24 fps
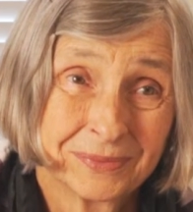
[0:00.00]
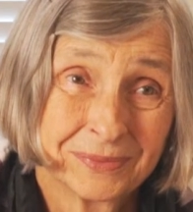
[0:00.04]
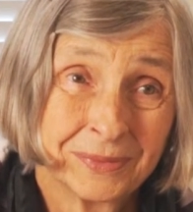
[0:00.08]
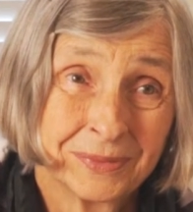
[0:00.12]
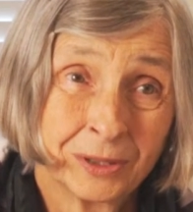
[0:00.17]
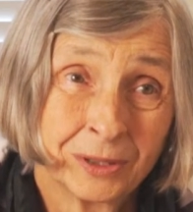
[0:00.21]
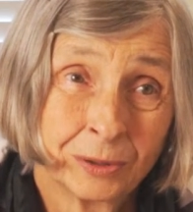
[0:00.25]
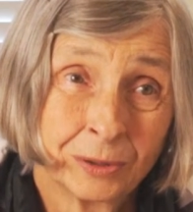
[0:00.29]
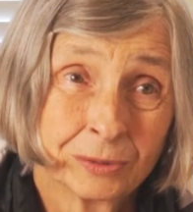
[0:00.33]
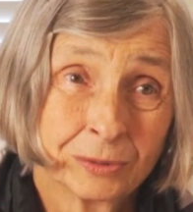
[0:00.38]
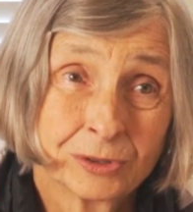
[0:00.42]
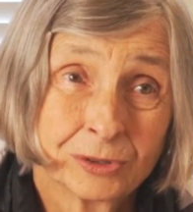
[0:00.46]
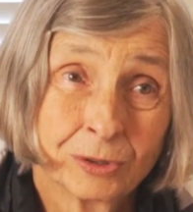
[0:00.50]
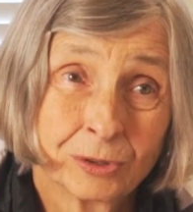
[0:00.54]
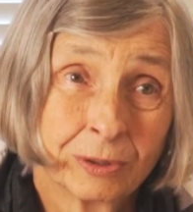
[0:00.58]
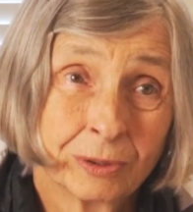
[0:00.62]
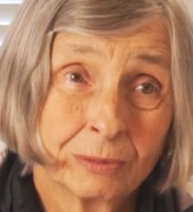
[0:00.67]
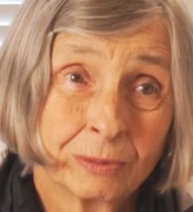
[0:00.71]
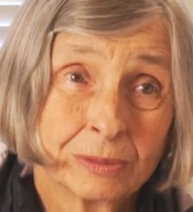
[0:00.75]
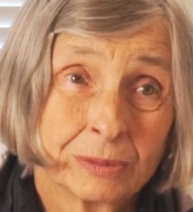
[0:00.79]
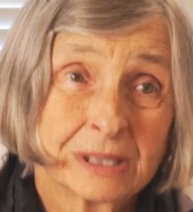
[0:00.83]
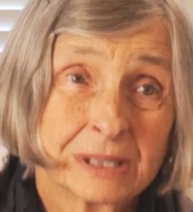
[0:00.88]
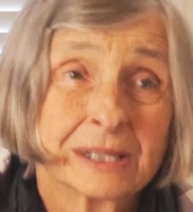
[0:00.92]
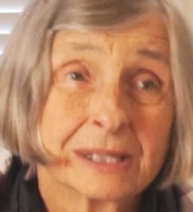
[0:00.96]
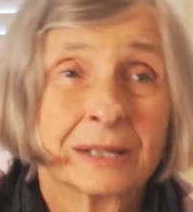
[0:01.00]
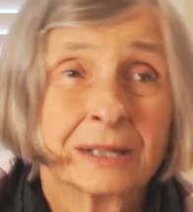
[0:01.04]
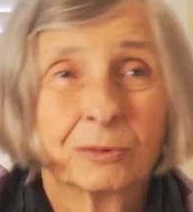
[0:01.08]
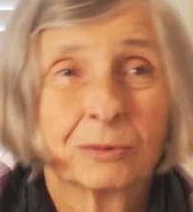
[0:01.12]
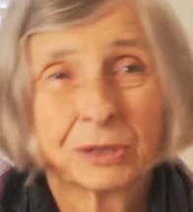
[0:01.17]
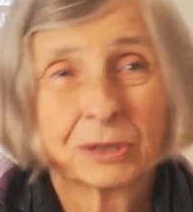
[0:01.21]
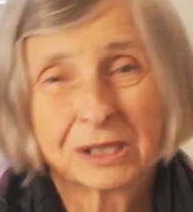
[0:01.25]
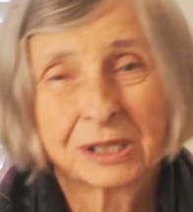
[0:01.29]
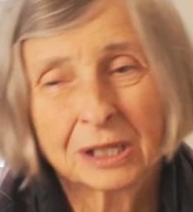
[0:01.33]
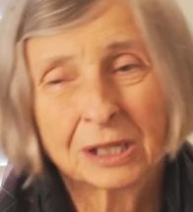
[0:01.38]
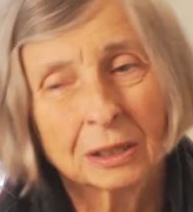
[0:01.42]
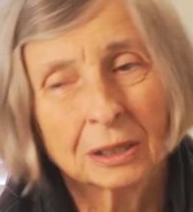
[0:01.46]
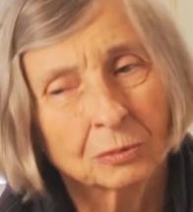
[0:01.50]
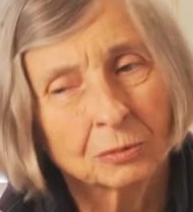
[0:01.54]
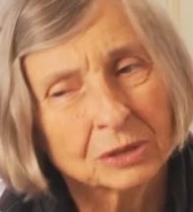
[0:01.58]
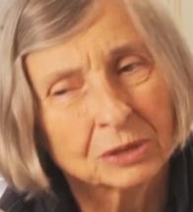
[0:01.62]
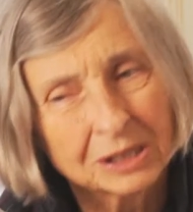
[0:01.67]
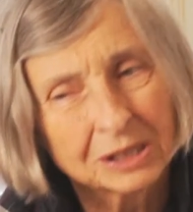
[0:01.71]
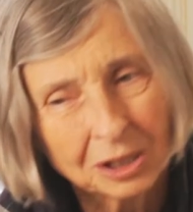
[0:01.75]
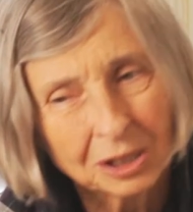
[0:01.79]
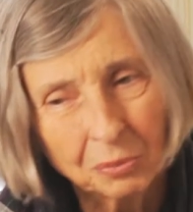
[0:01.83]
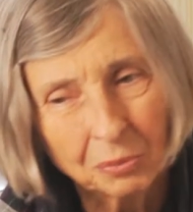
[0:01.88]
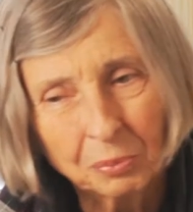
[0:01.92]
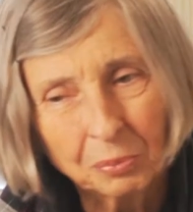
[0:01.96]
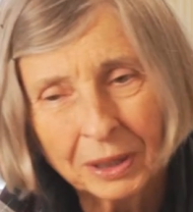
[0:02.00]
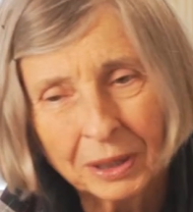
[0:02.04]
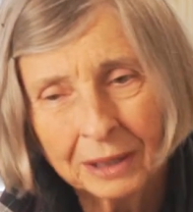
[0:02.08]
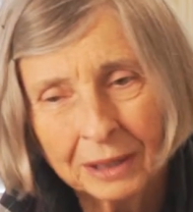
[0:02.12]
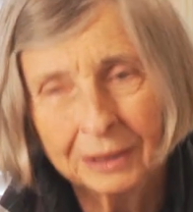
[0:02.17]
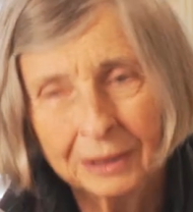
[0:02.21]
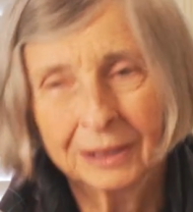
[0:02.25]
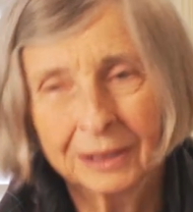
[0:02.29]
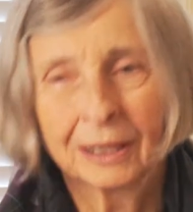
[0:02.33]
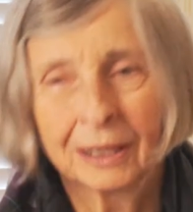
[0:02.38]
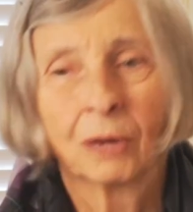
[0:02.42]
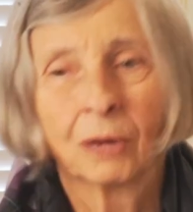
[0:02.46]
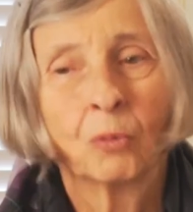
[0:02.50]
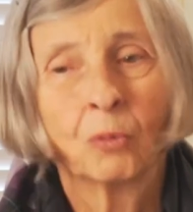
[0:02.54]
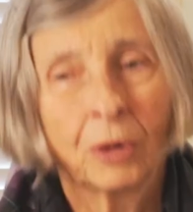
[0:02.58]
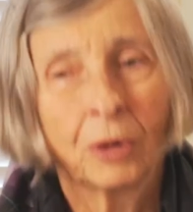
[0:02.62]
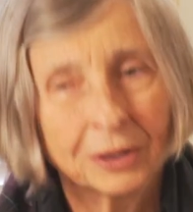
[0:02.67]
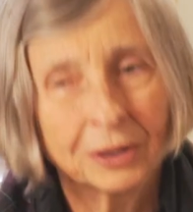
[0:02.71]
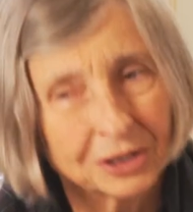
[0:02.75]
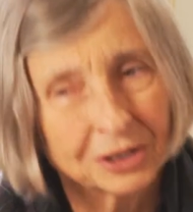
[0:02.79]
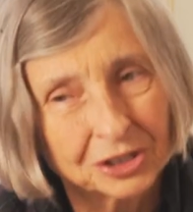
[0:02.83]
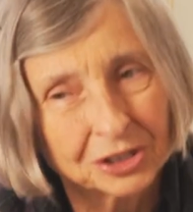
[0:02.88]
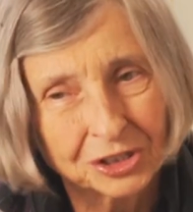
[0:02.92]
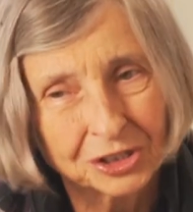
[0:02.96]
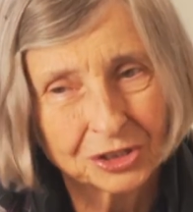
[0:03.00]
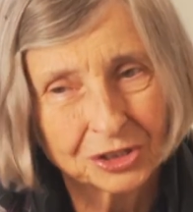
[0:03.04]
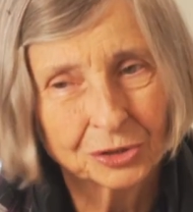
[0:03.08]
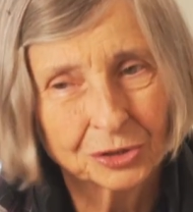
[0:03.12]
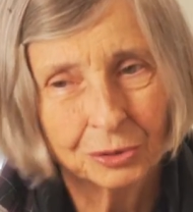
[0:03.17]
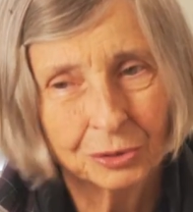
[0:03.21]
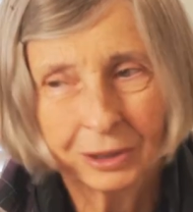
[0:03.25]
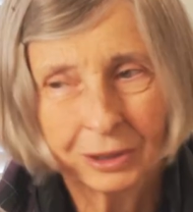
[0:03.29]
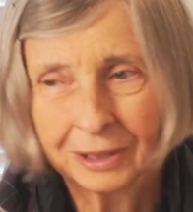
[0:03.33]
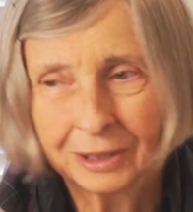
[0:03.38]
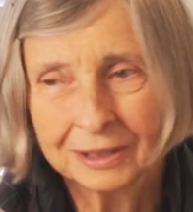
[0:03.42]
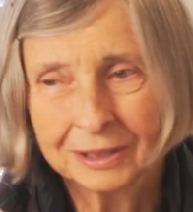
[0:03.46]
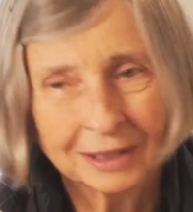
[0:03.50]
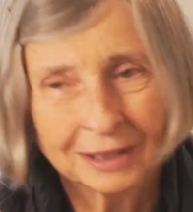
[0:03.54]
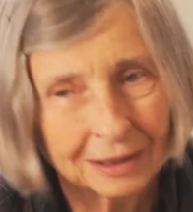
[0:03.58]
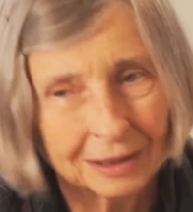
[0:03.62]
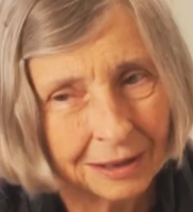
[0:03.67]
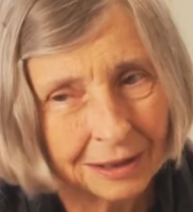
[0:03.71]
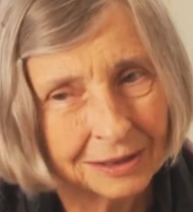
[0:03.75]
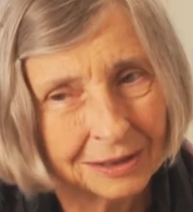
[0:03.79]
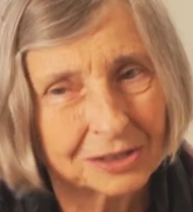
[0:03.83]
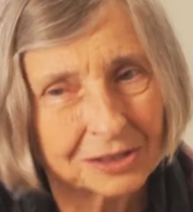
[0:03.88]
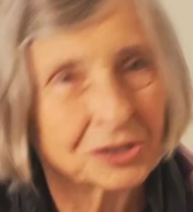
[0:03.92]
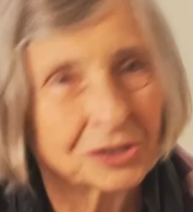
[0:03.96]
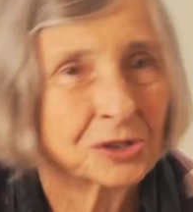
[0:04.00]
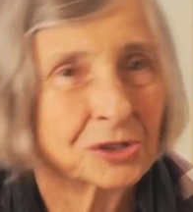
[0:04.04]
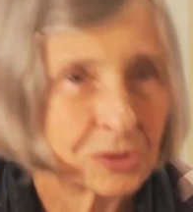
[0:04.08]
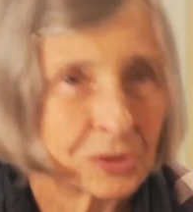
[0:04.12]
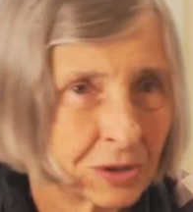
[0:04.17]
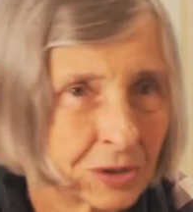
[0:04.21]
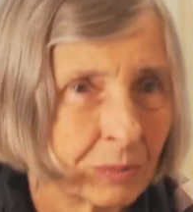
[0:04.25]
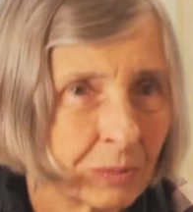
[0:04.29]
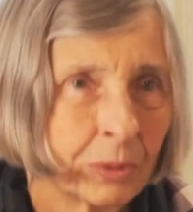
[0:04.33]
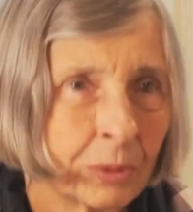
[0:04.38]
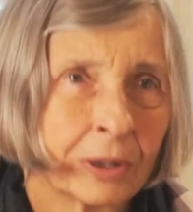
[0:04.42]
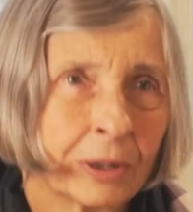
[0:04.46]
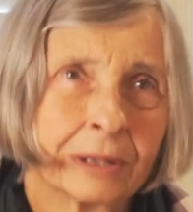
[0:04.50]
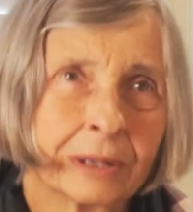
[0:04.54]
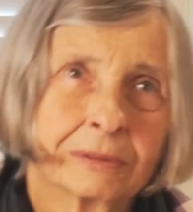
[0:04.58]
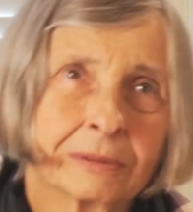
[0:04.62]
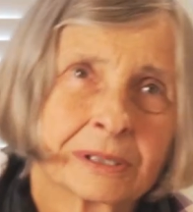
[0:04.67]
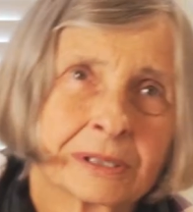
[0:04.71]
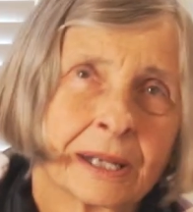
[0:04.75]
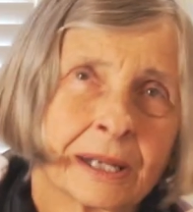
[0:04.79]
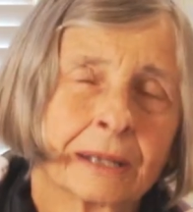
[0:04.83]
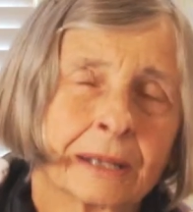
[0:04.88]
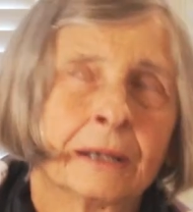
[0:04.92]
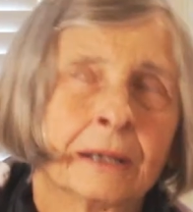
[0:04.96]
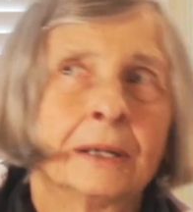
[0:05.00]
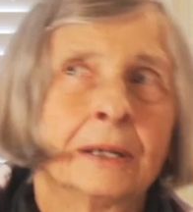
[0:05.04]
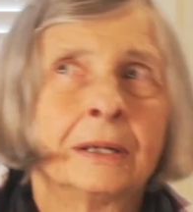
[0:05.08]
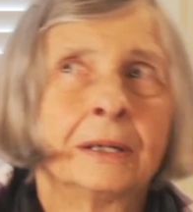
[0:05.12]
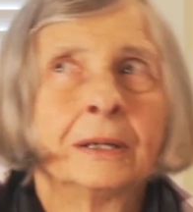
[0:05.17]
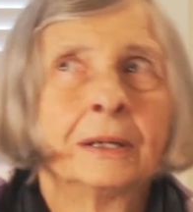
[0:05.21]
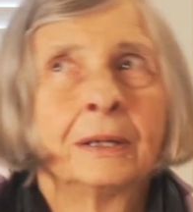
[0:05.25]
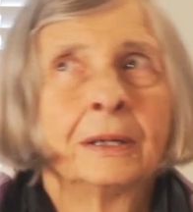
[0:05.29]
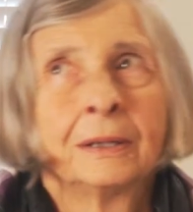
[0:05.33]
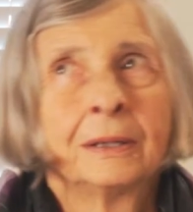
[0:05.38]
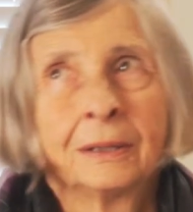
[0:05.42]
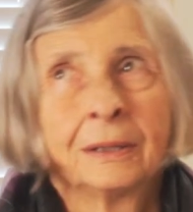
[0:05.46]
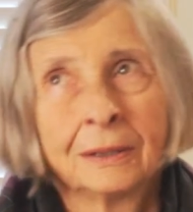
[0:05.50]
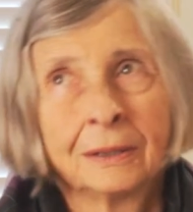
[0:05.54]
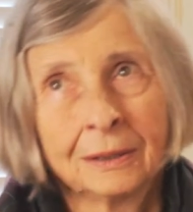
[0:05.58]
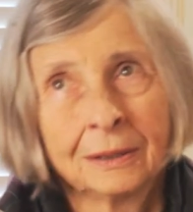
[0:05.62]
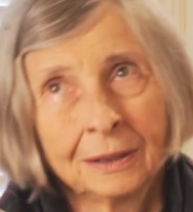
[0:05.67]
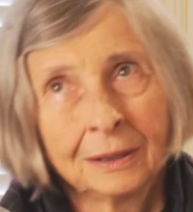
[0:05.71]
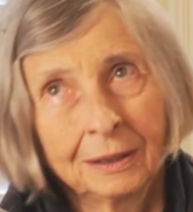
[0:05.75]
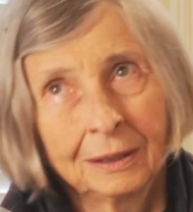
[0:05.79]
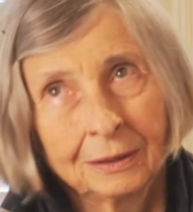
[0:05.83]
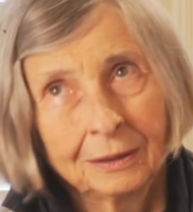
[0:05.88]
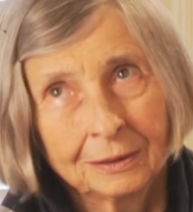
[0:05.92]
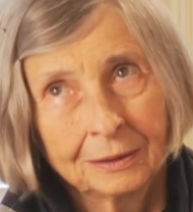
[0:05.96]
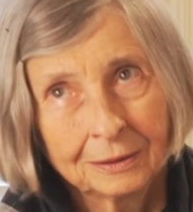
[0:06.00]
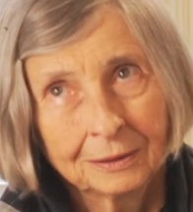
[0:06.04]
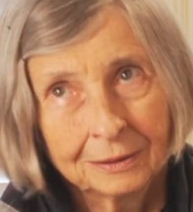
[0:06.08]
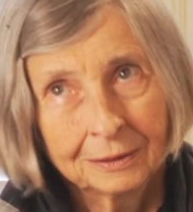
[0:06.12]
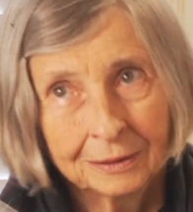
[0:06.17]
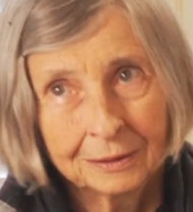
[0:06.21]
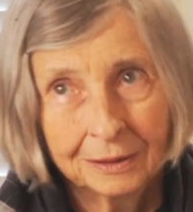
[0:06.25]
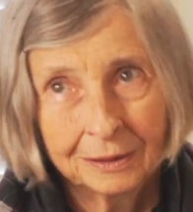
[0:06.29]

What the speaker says: You know, so it was compelling. I wanted to do it, and yet at a certain point it was like, I